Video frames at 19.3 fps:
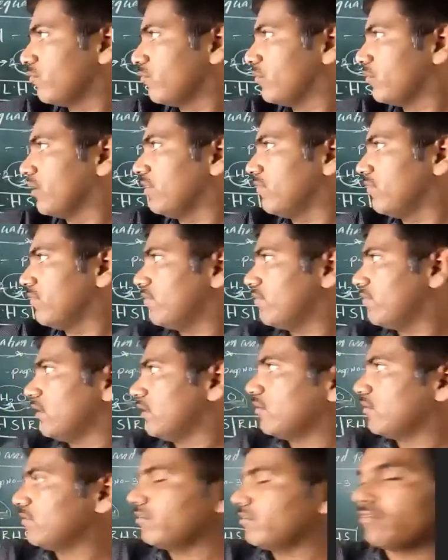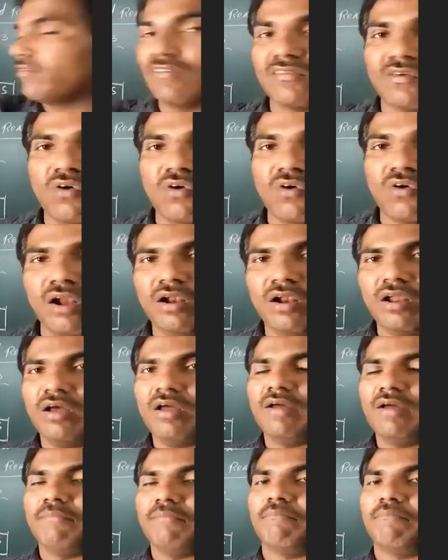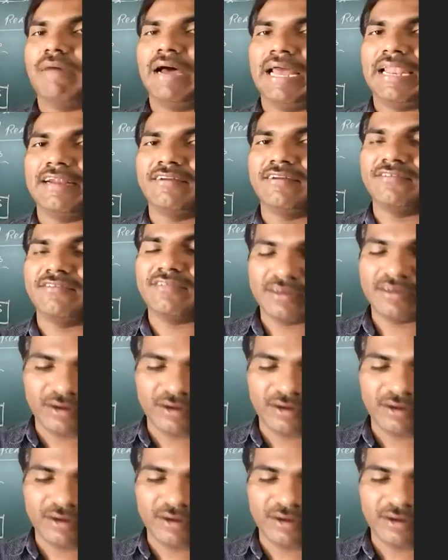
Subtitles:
Yes, this is called balancing